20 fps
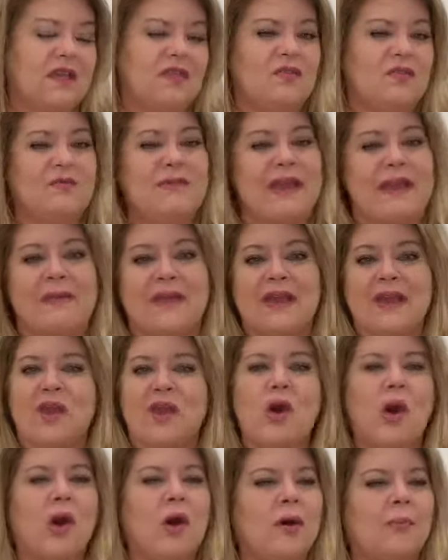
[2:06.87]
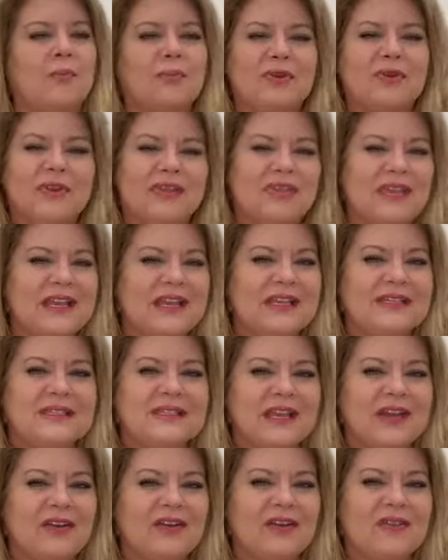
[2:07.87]
There may be a couple of things
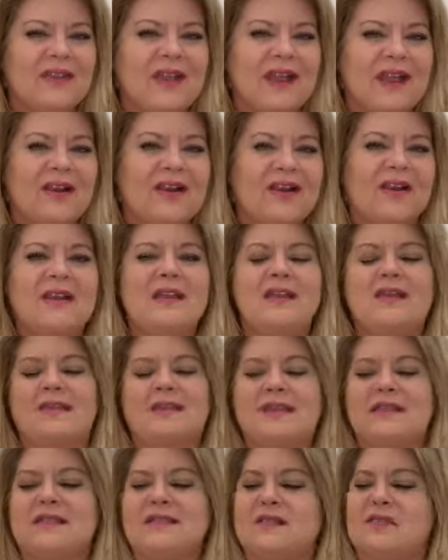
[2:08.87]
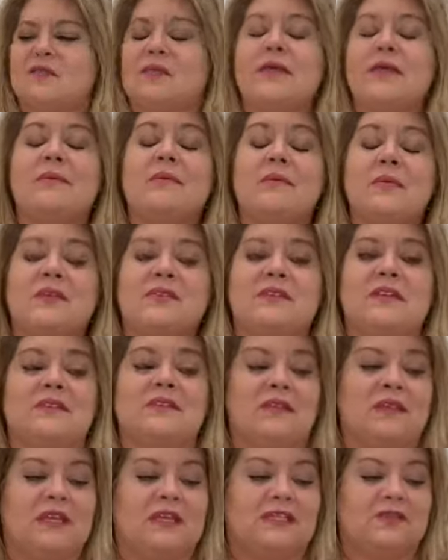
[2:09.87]
here and there that's three, but most
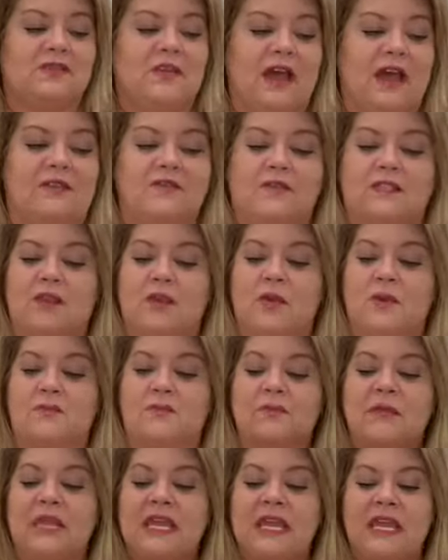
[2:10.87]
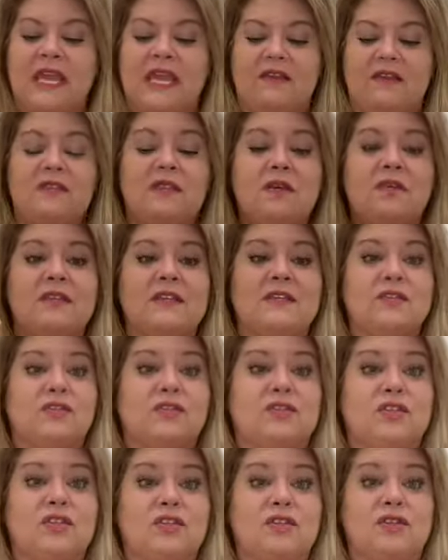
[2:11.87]
everything is five. So even though these are
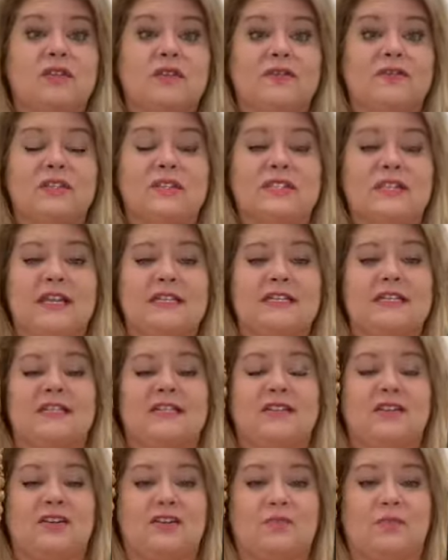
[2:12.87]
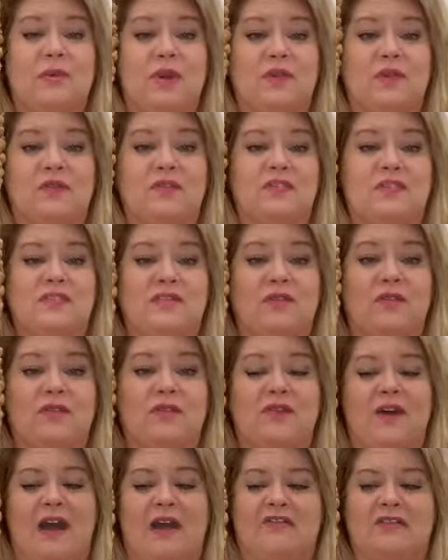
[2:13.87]
two different sizes, they're both still
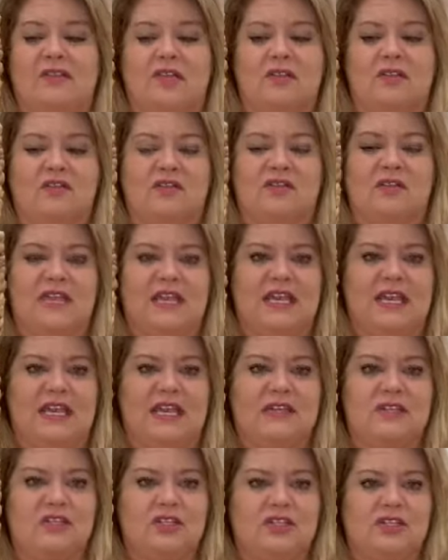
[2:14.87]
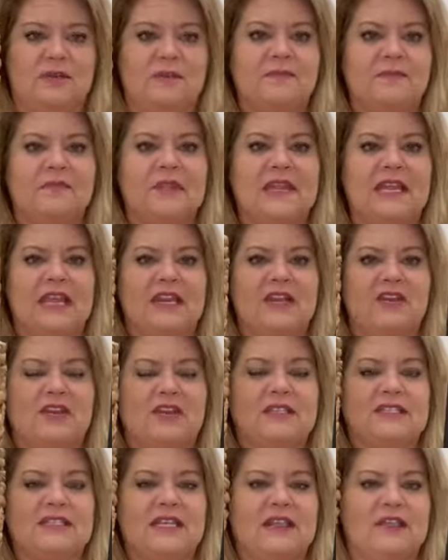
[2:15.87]
five dollars each. And you
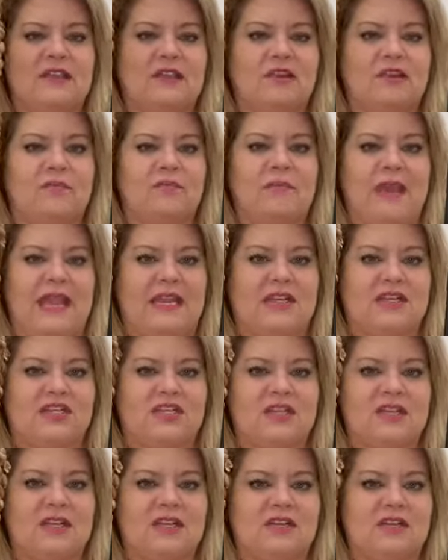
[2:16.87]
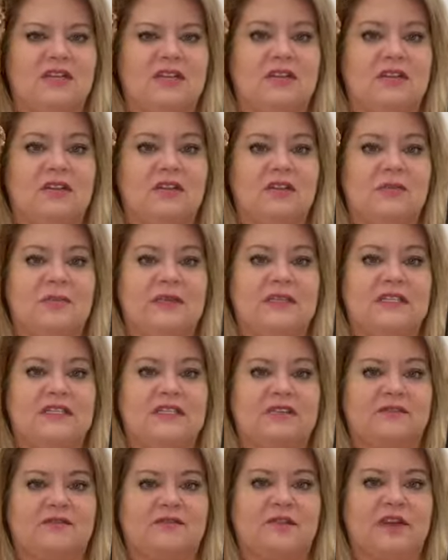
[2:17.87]
can see they're made just a little bit
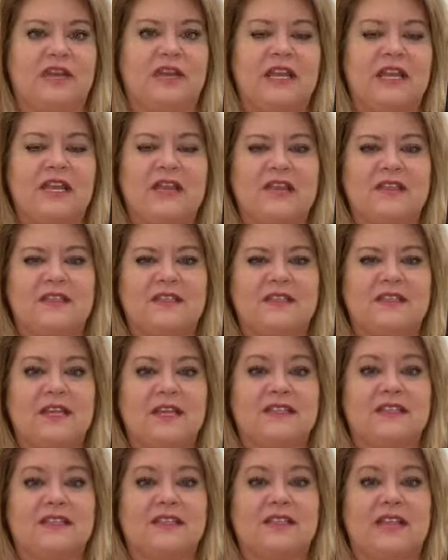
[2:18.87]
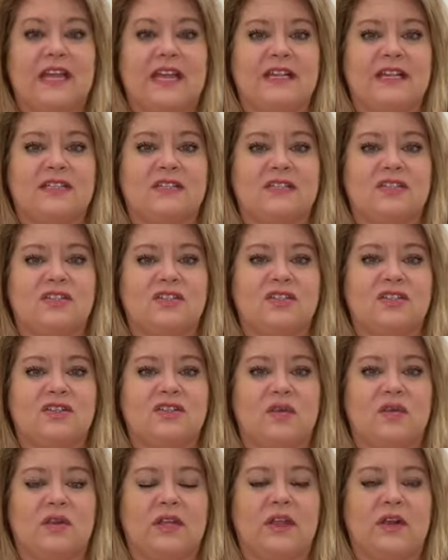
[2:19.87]
different. This has the legs
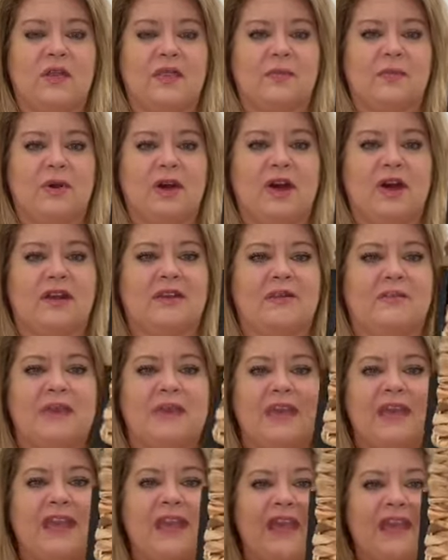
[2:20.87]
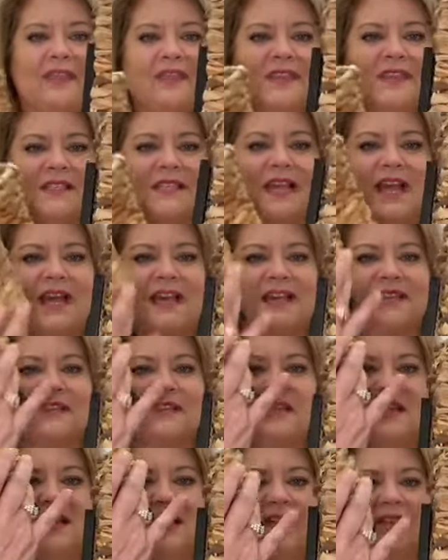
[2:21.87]
solely on the bottom, and this
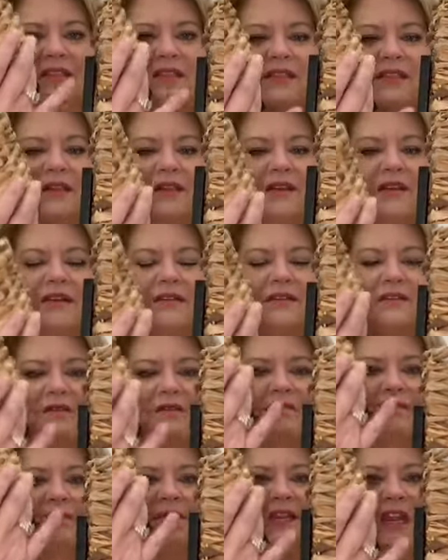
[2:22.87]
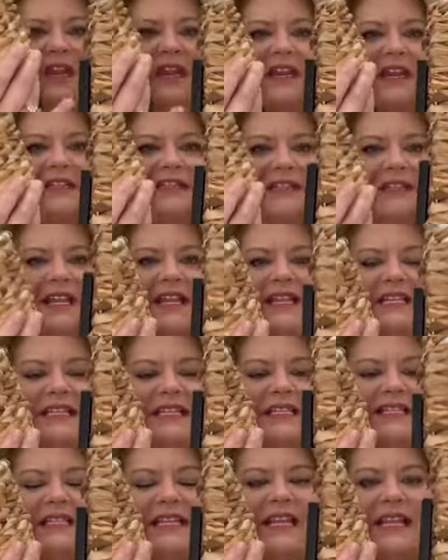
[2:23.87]
has the kind, it's like
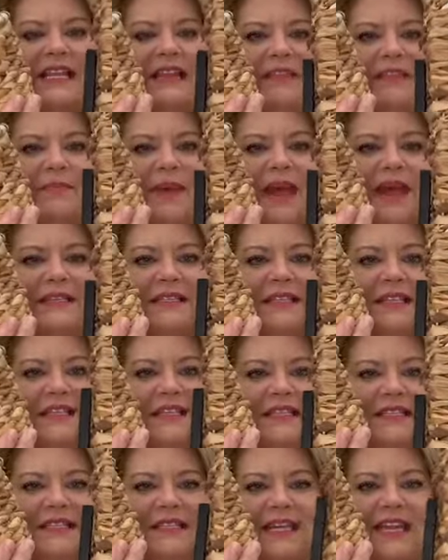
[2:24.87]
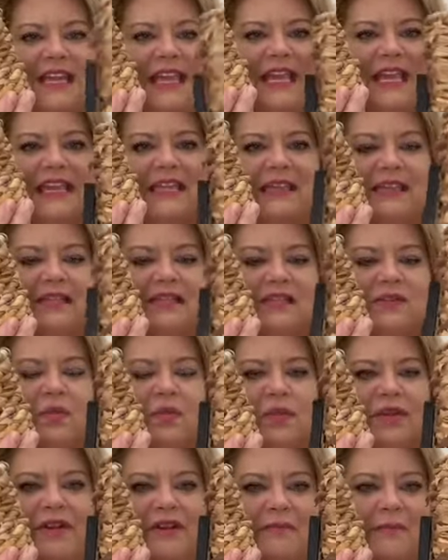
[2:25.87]
sitting, the basket sitting in this
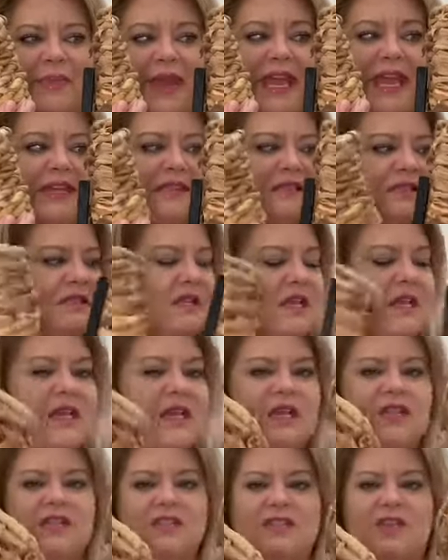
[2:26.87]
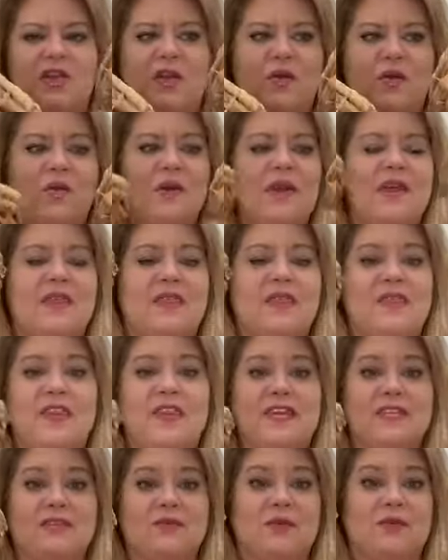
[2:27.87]
wooden base. So
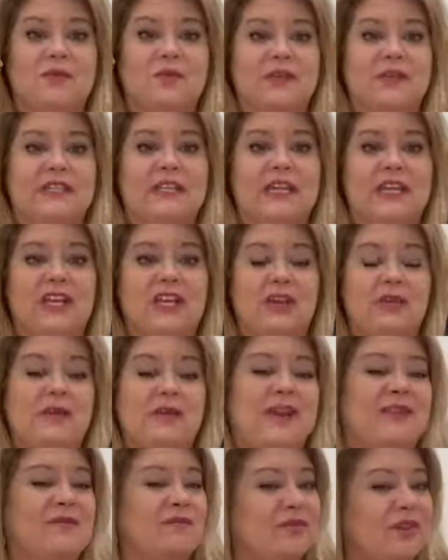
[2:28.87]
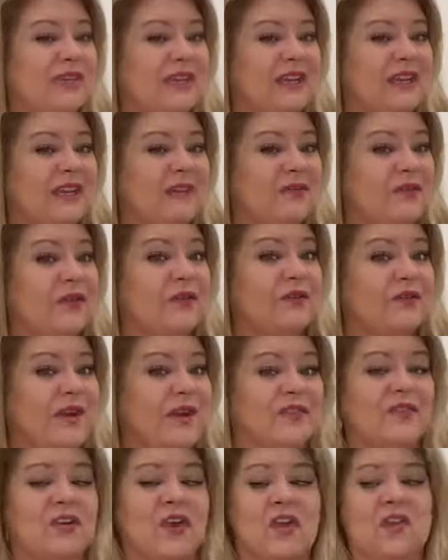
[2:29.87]
these are really cute, and really for
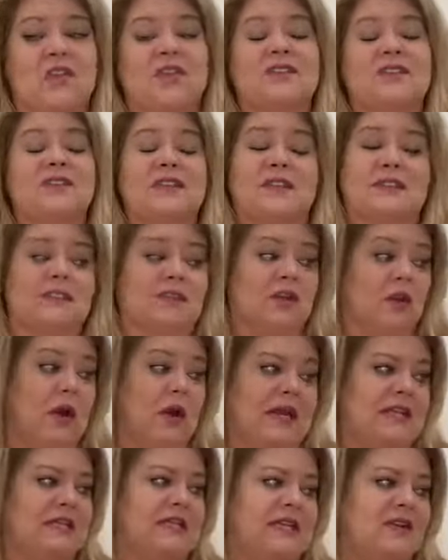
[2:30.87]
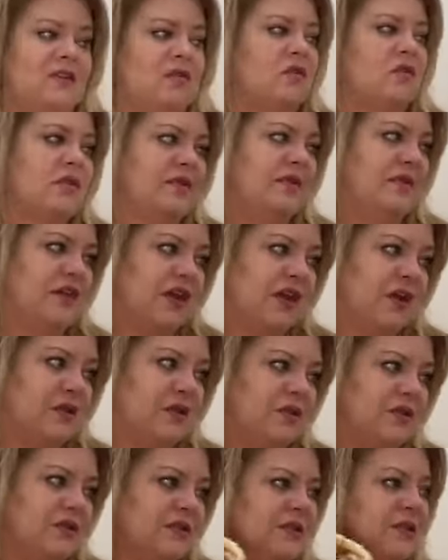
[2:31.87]
five dollars, that's a great deal on
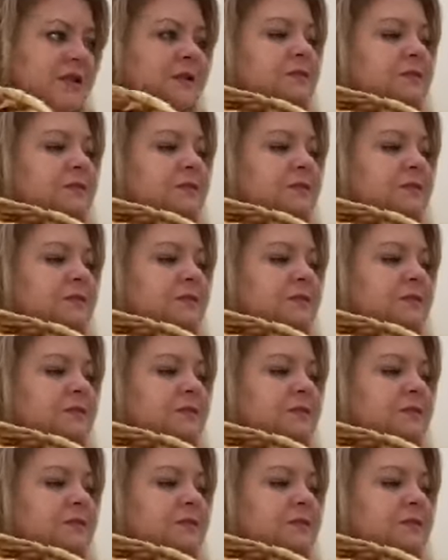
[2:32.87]
those.